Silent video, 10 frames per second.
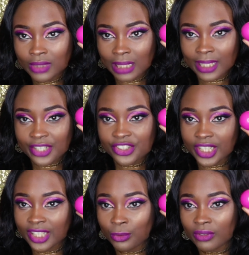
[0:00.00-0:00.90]
I'm not
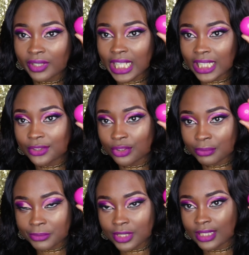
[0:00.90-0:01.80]
shading whoever got it to
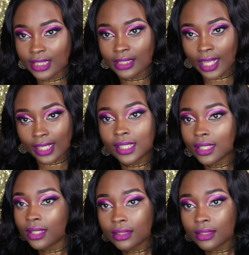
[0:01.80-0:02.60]
me. I'm just saying, like,